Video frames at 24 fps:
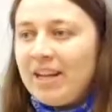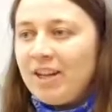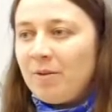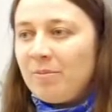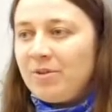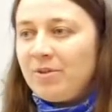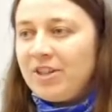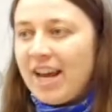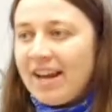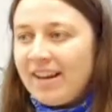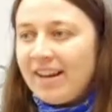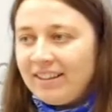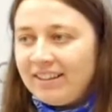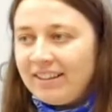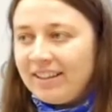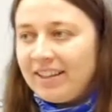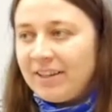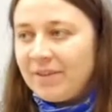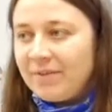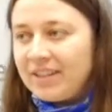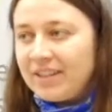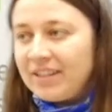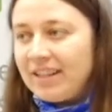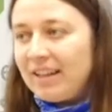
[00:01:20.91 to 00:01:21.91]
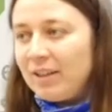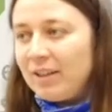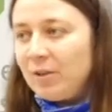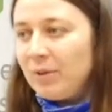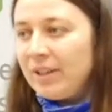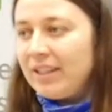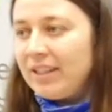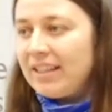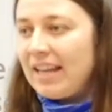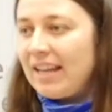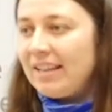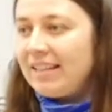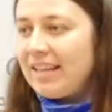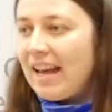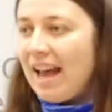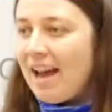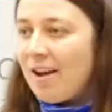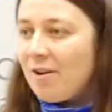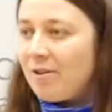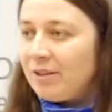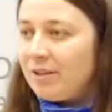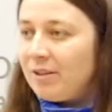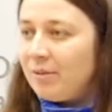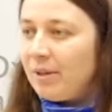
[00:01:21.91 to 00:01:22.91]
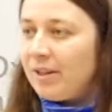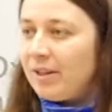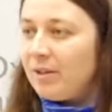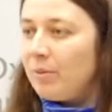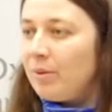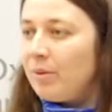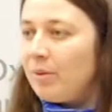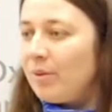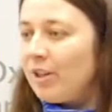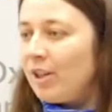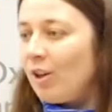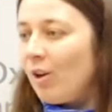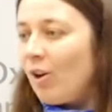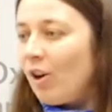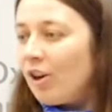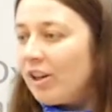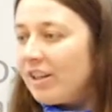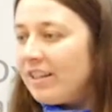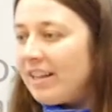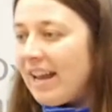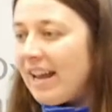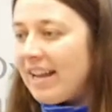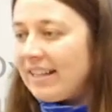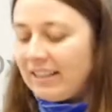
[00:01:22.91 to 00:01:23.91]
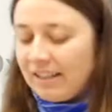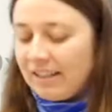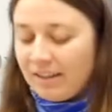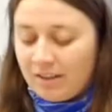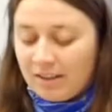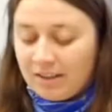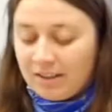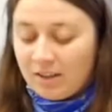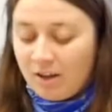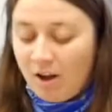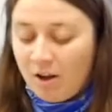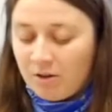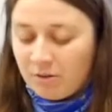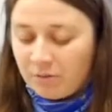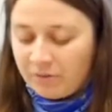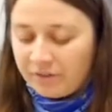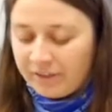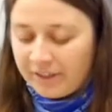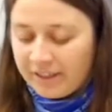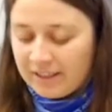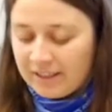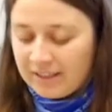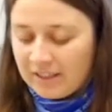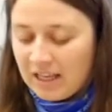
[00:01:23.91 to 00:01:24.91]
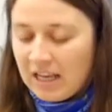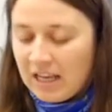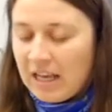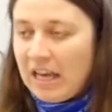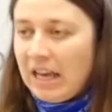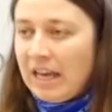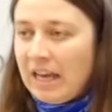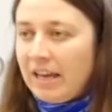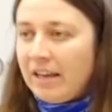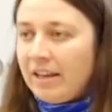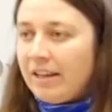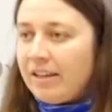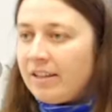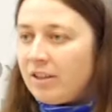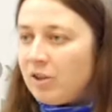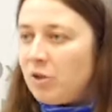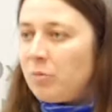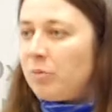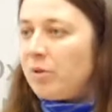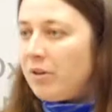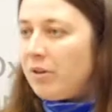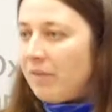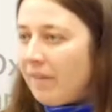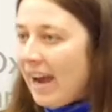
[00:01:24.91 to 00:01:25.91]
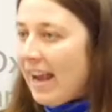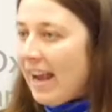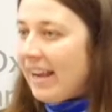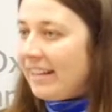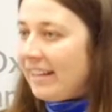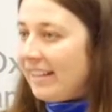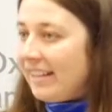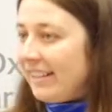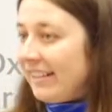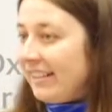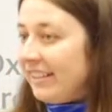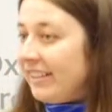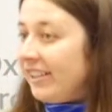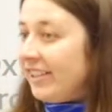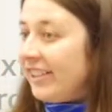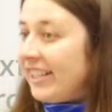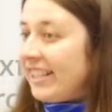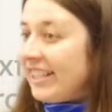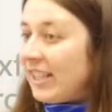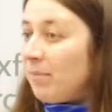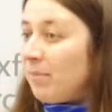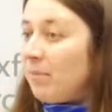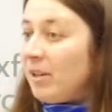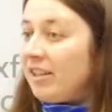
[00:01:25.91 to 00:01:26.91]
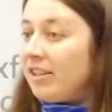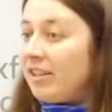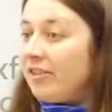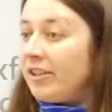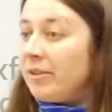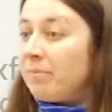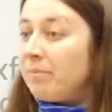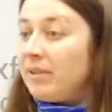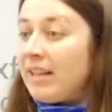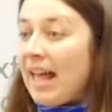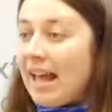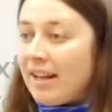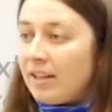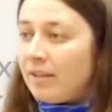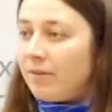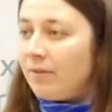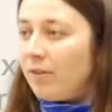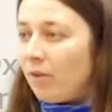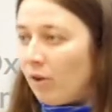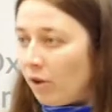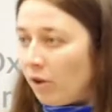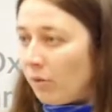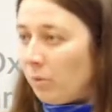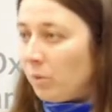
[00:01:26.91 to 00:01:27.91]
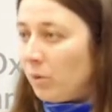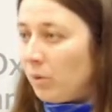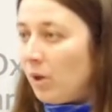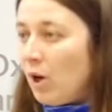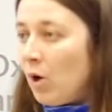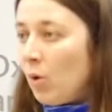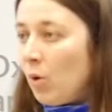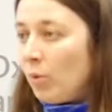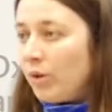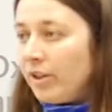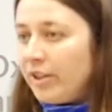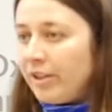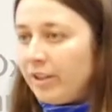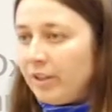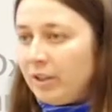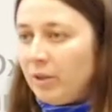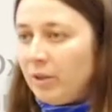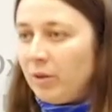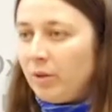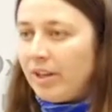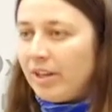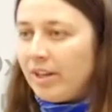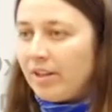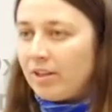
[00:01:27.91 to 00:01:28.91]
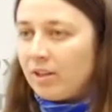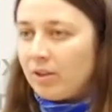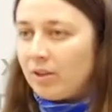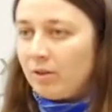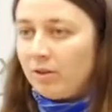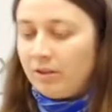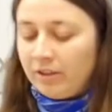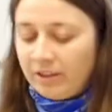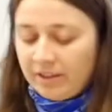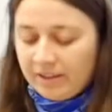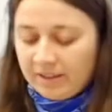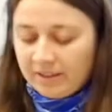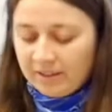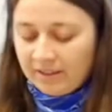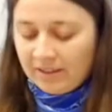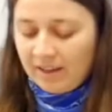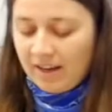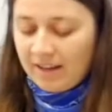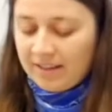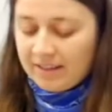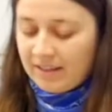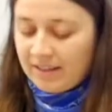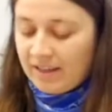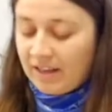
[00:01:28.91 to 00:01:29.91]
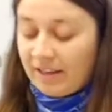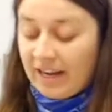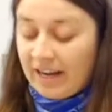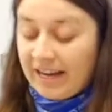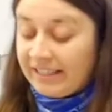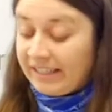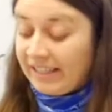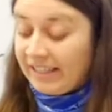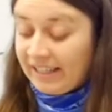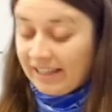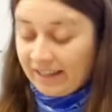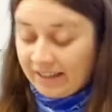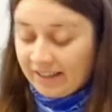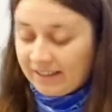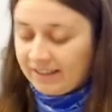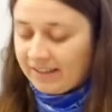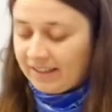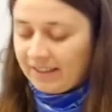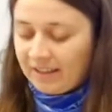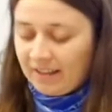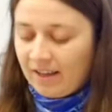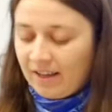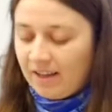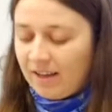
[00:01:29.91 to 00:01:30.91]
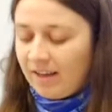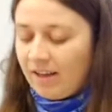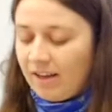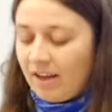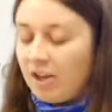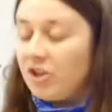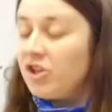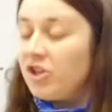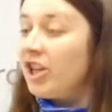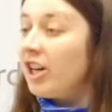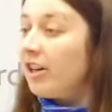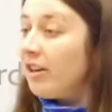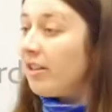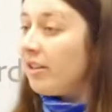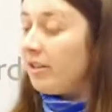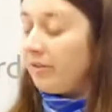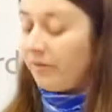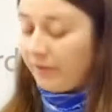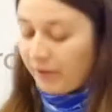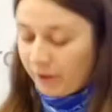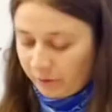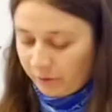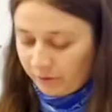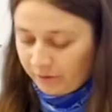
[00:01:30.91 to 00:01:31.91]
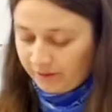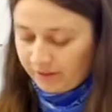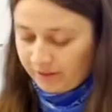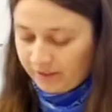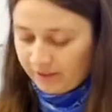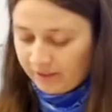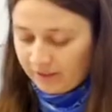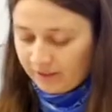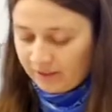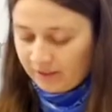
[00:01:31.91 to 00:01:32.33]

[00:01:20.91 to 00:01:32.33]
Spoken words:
objectives that we set out when we were organizing this conference is to provide an interdisciplinary platform where students could discuss their ideas and share their views.